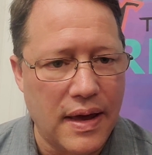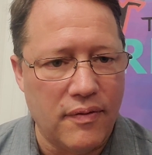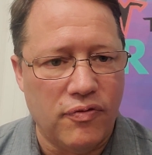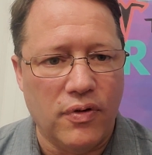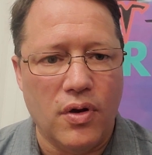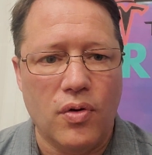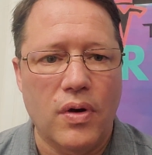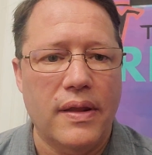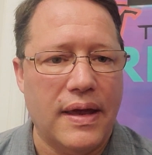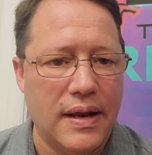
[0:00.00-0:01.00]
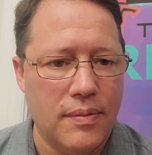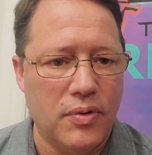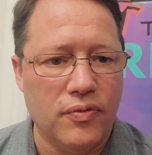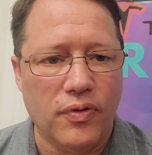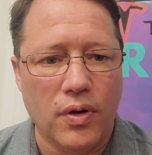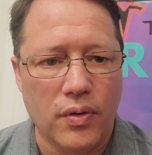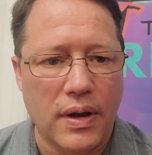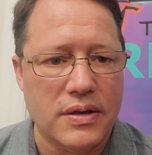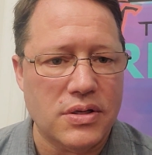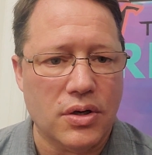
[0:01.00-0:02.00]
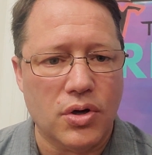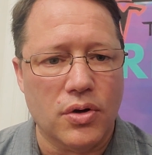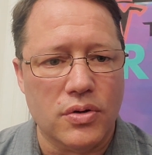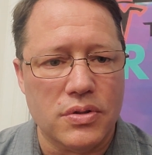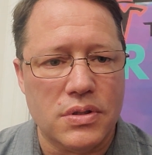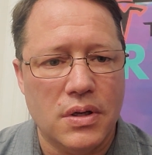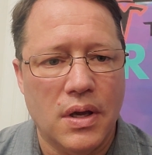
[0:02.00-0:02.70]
flow and that ebb and flow as it occurs.